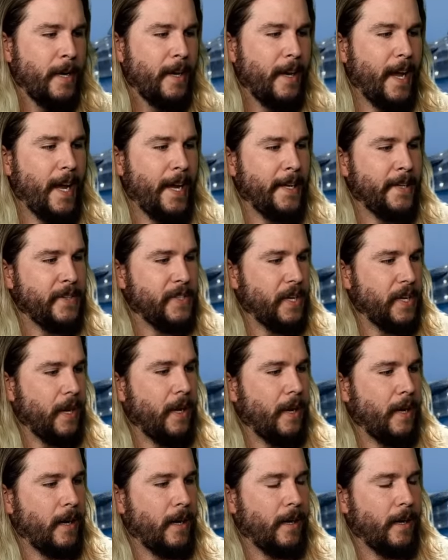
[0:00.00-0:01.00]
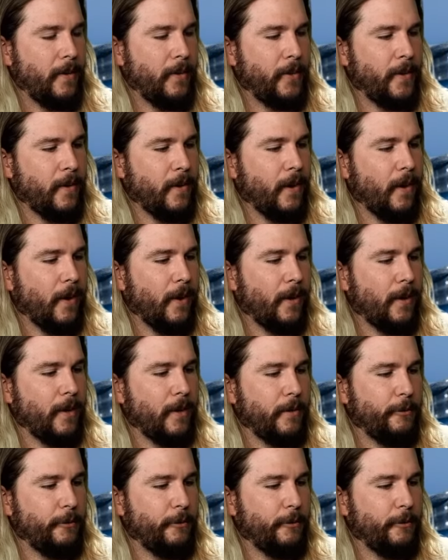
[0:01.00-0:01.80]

And uh, there are